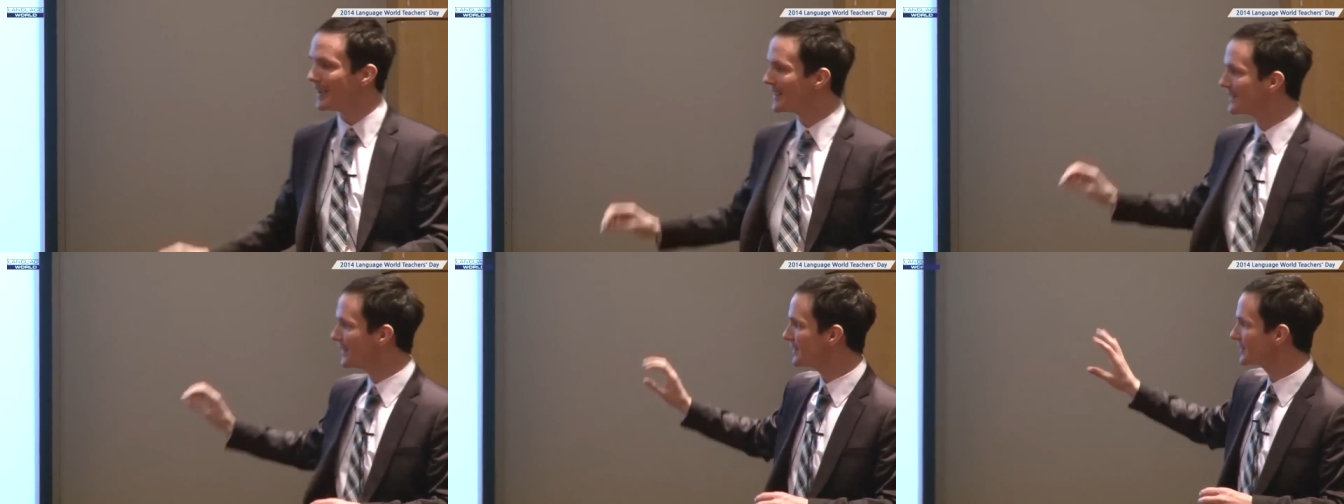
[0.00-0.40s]

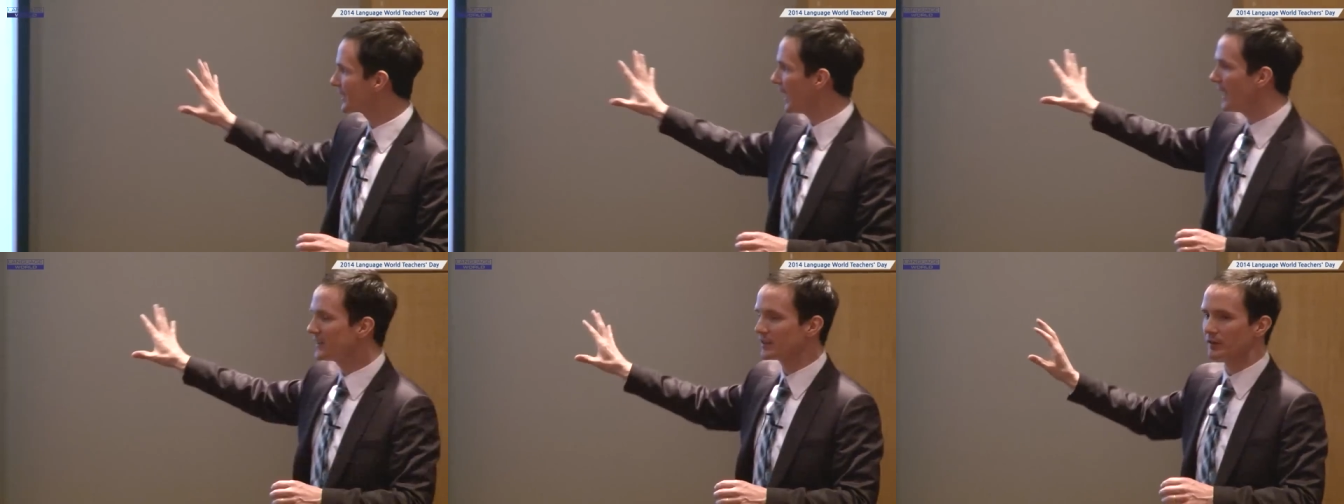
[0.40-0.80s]
this
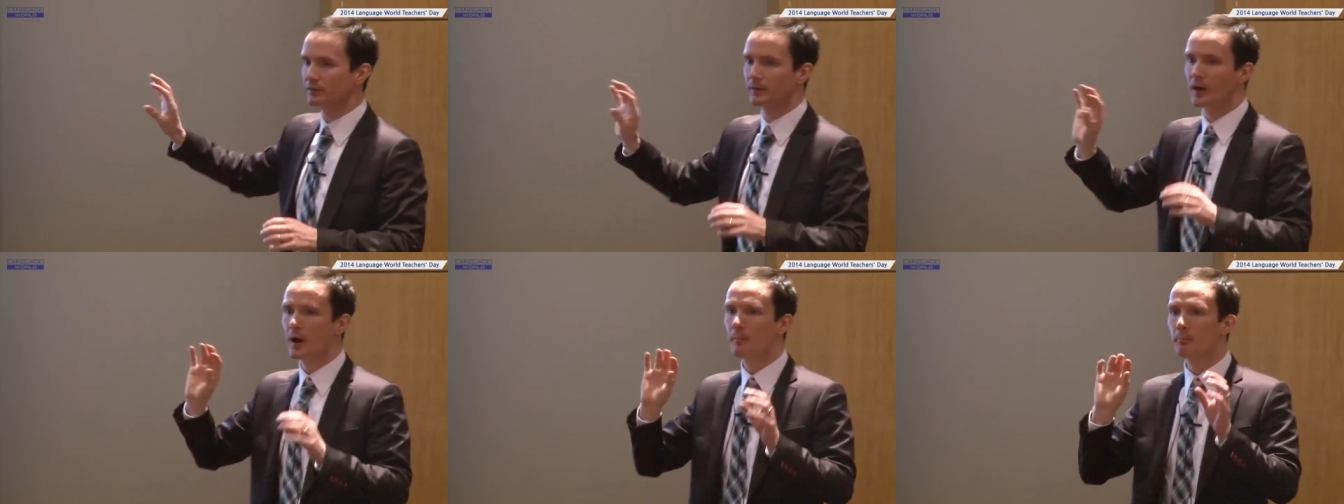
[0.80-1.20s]
kind
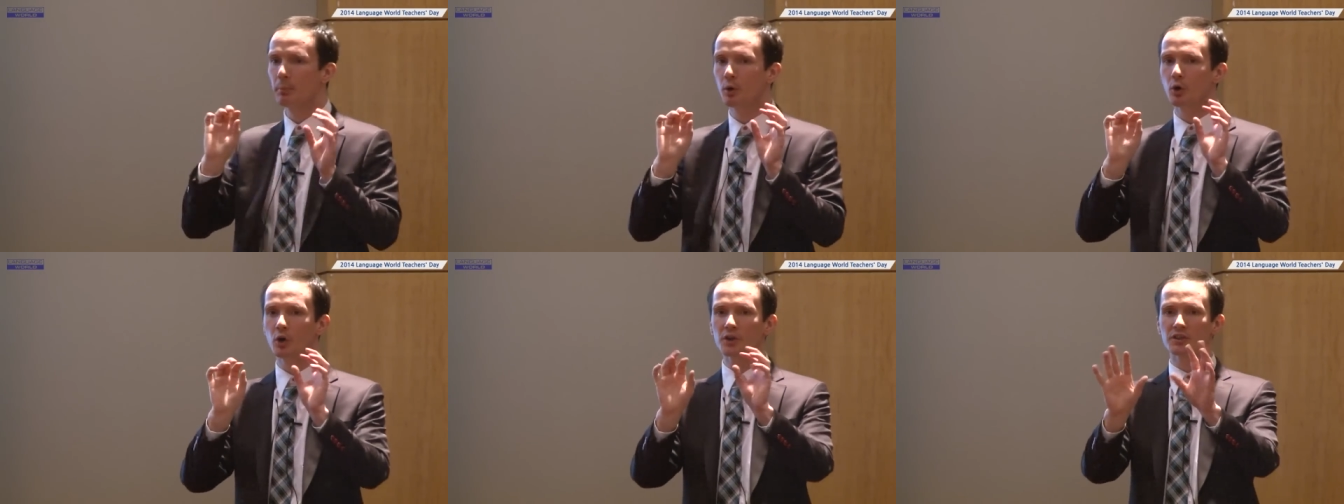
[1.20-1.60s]
of
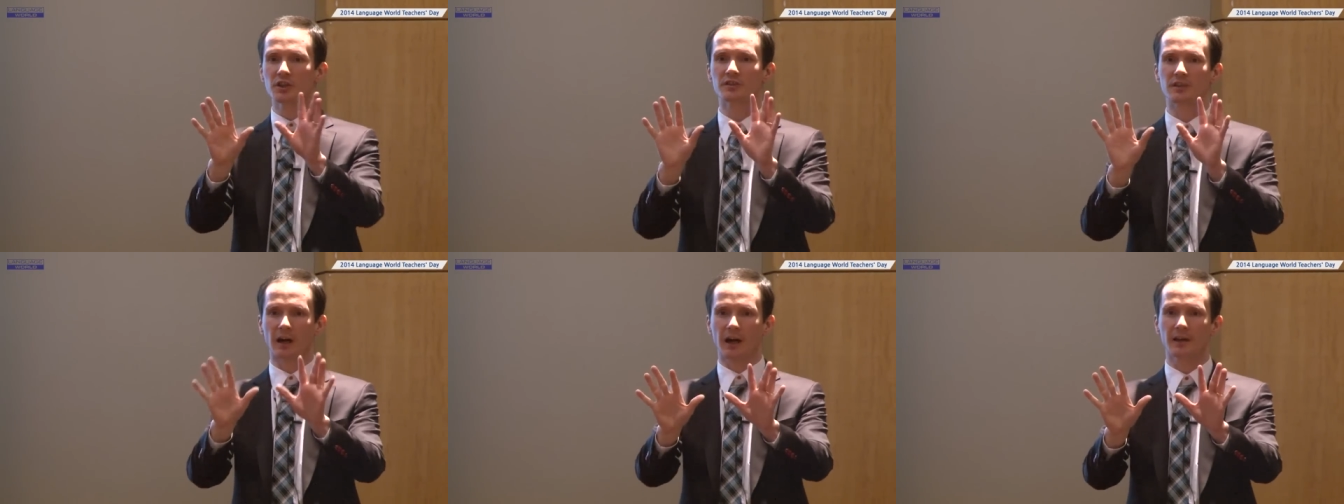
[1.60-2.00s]

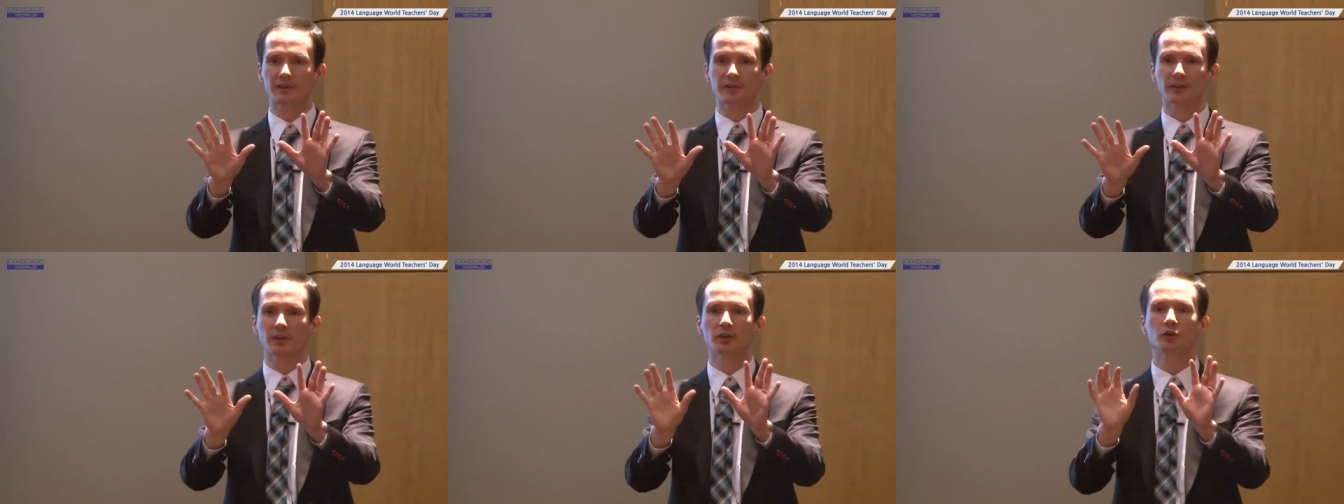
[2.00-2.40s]
pushes
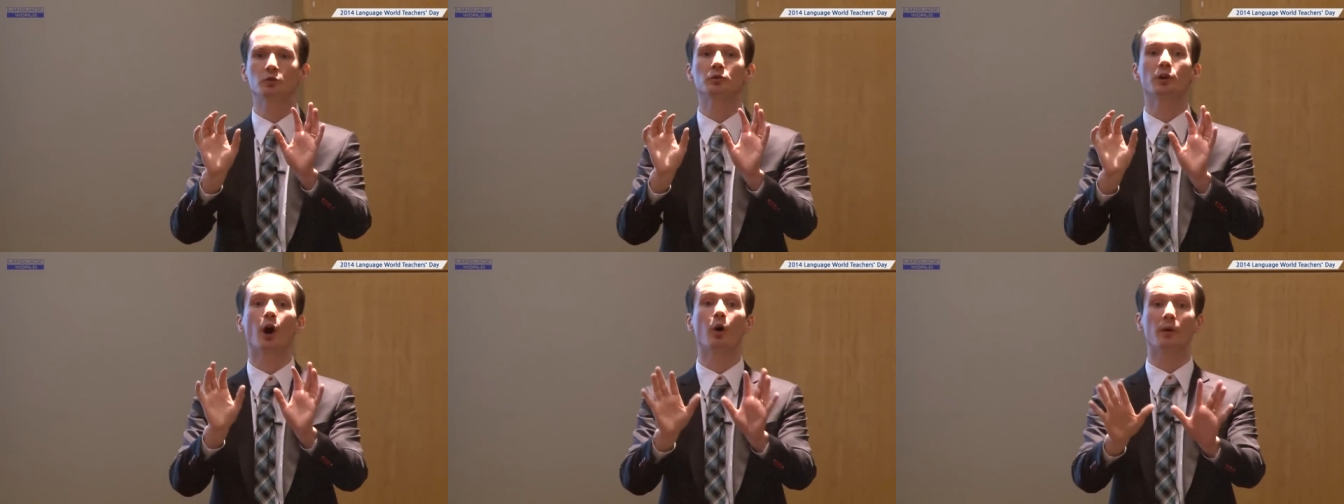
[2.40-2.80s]
us to
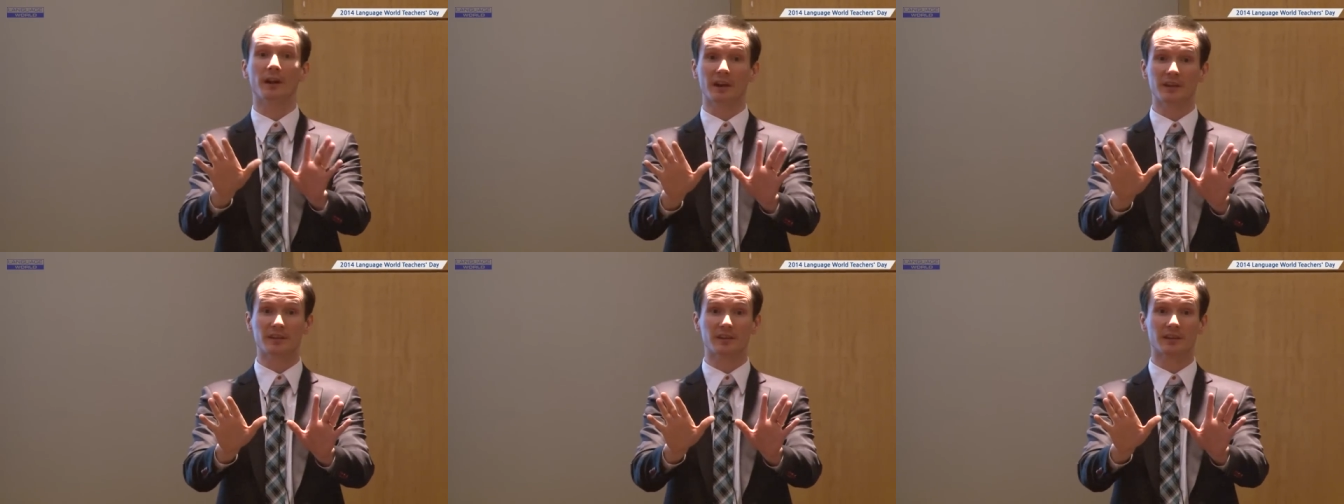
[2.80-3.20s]

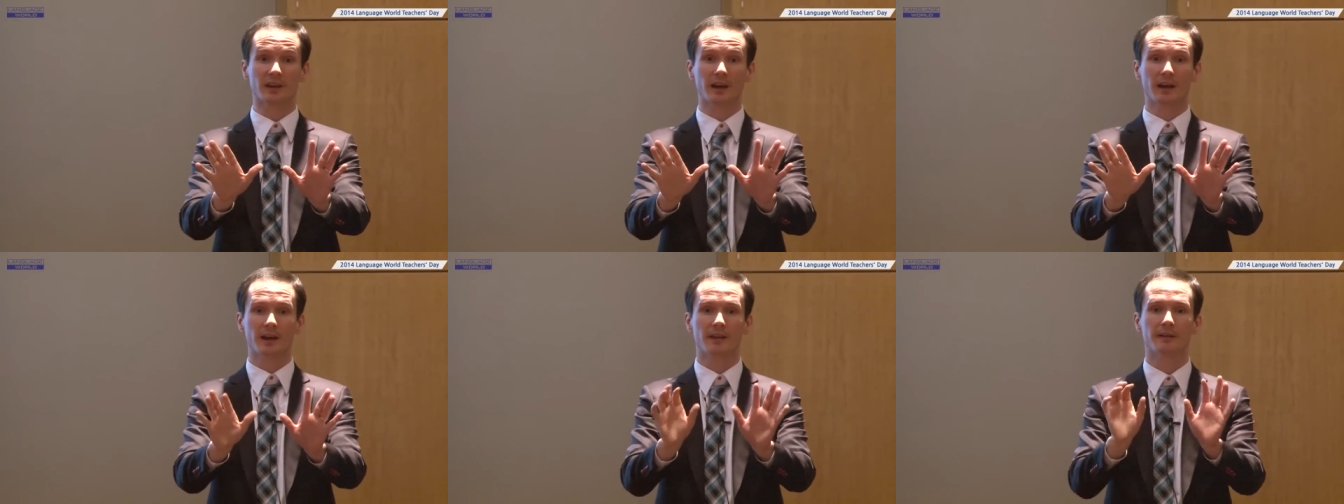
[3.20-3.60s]
notice
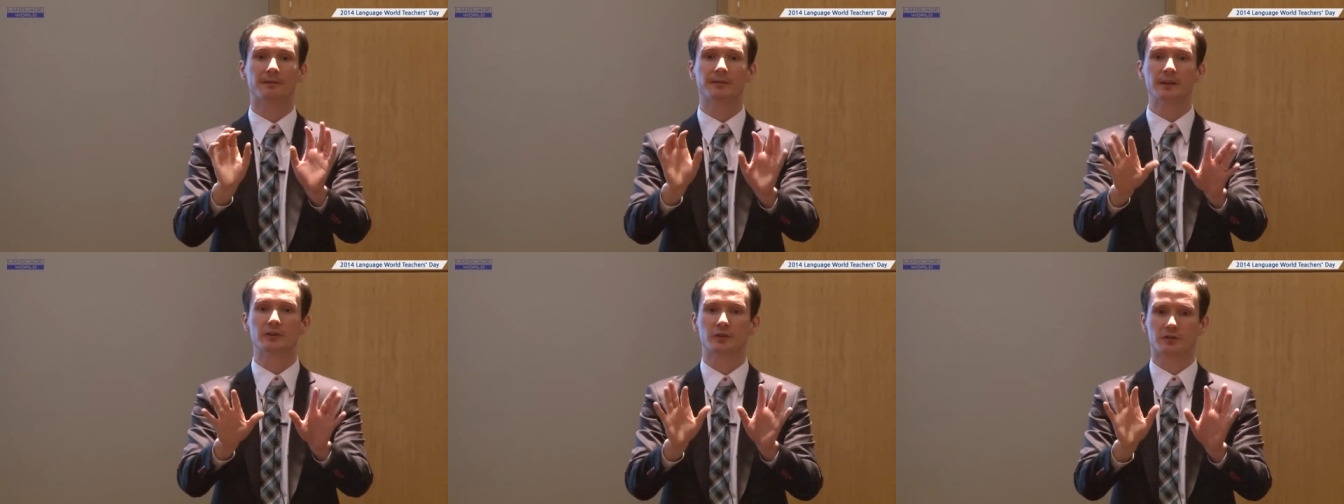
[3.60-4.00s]
the
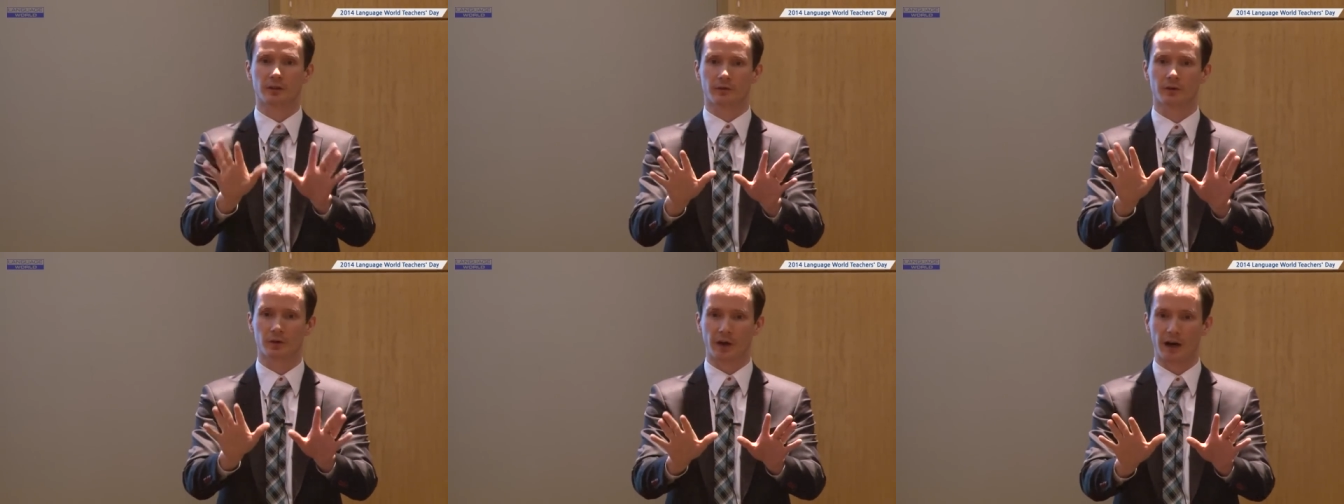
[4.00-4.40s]
features
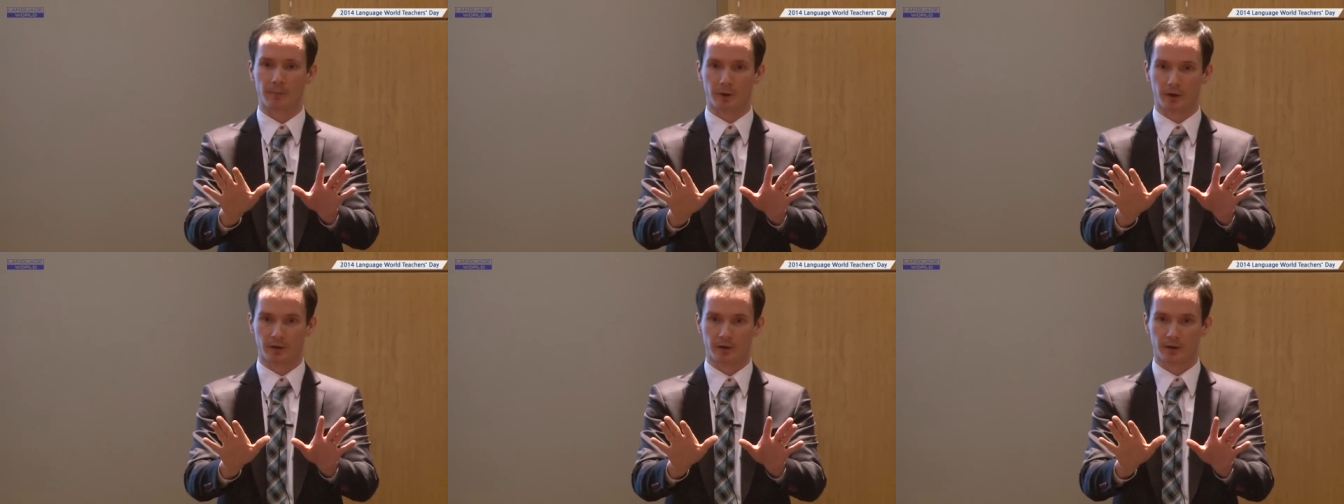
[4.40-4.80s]
of the
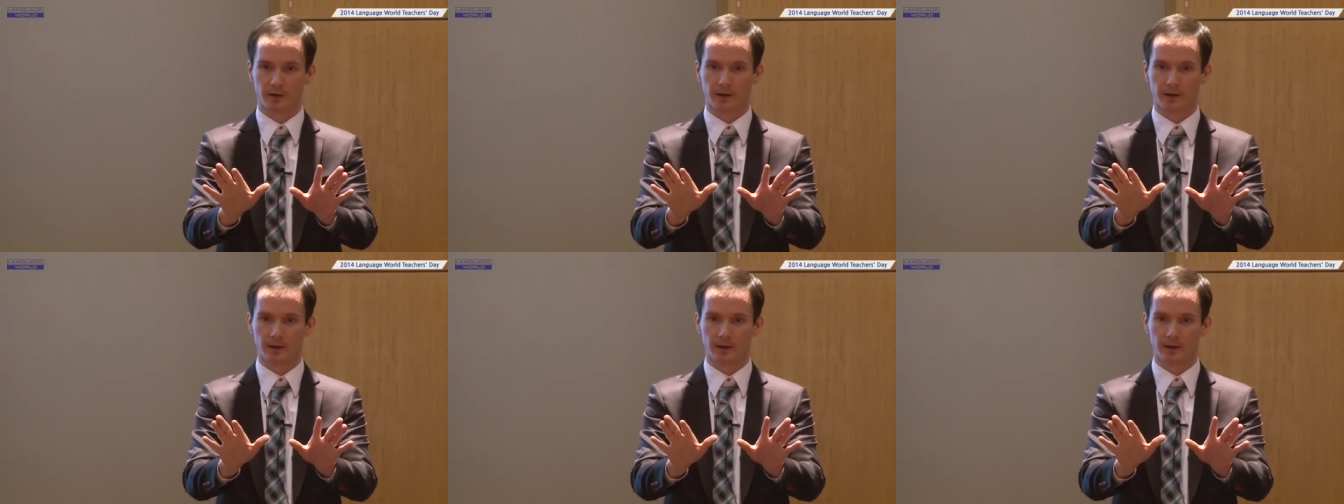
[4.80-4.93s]
grammar,